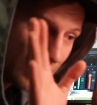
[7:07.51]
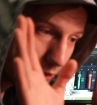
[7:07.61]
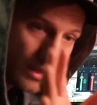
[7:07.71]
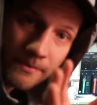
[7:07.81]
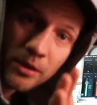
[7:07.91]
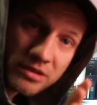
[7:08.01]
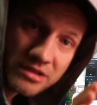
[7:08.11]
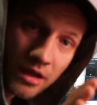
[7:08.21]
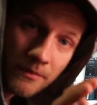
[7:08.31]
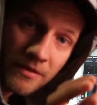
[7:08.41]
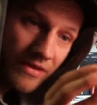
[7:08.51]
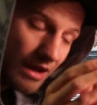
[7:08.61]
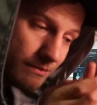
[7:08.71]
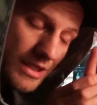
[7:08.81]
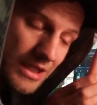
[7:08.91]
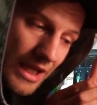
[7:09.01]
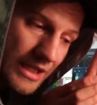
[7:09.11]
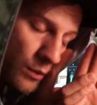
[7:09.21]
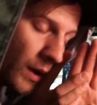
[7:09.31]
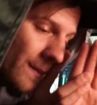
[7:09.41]
I want to post them, if that be
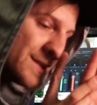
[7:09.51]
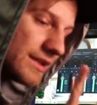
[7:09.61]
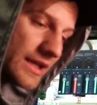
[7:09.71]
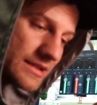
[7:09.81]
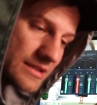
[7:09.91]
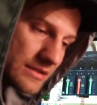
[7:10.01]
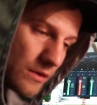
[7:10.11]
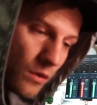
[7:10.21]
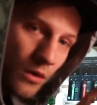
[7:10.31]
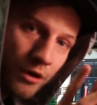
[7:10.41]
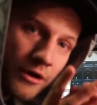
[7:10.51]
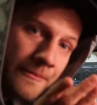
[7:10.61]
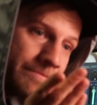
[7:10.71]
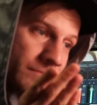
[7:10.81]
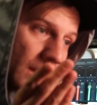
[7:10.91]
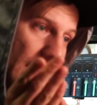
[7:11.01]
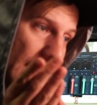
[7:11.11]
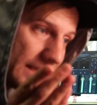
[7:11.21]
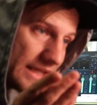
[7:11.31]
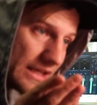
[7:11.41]
any websites or
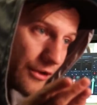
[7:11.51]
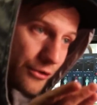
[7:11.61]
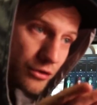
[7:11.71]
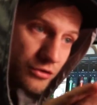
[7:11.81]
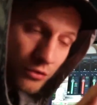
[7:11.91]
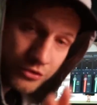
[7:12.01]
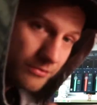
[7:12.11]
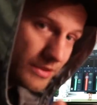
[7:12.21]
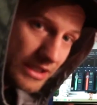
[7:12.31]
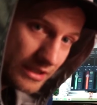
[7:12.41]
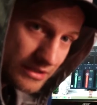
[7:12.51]
any other social media